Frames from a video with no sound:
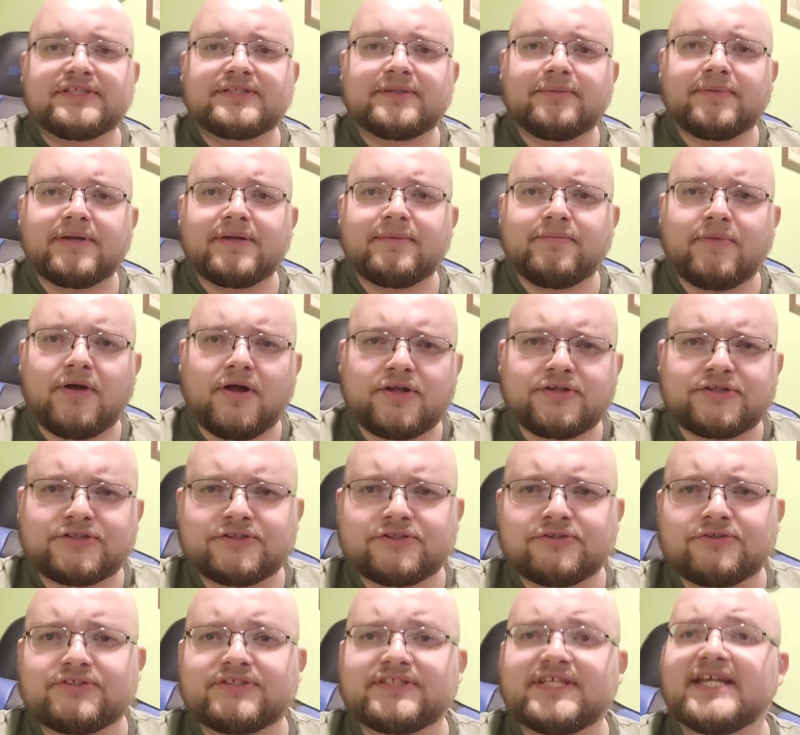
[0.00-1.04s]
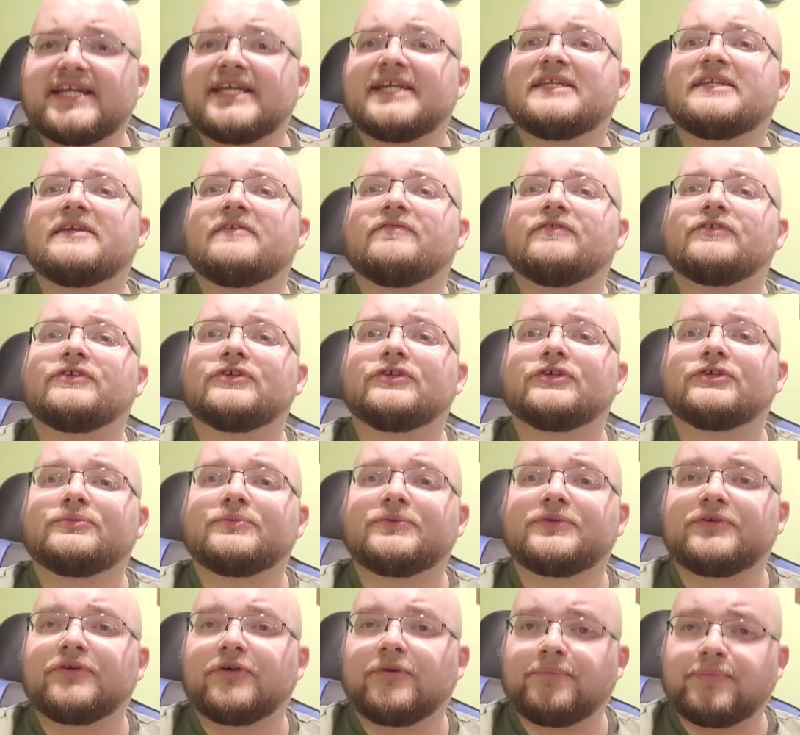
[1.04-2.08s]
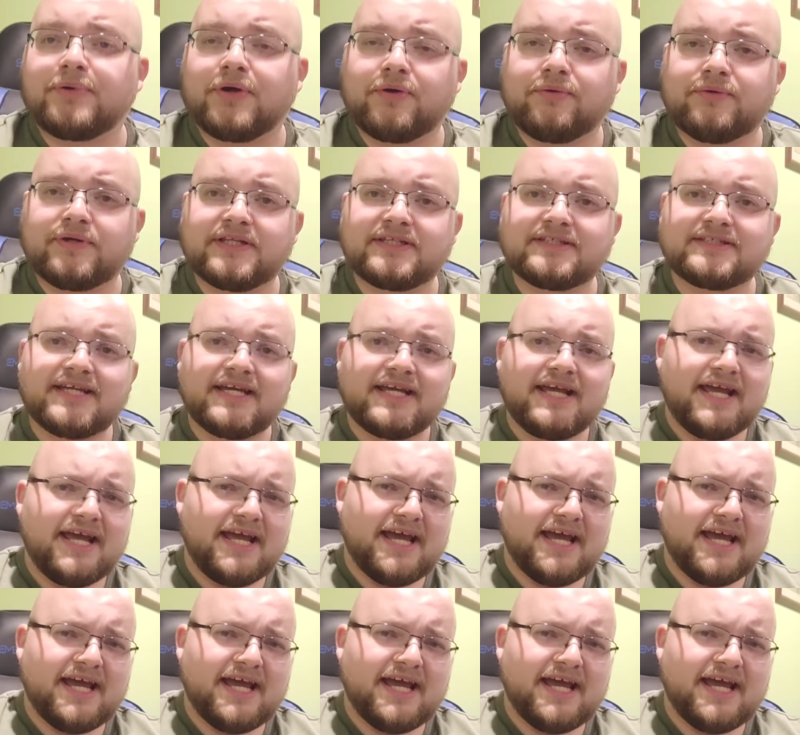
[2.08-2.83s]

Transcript: summoning monsters, taking different turns with your opponent.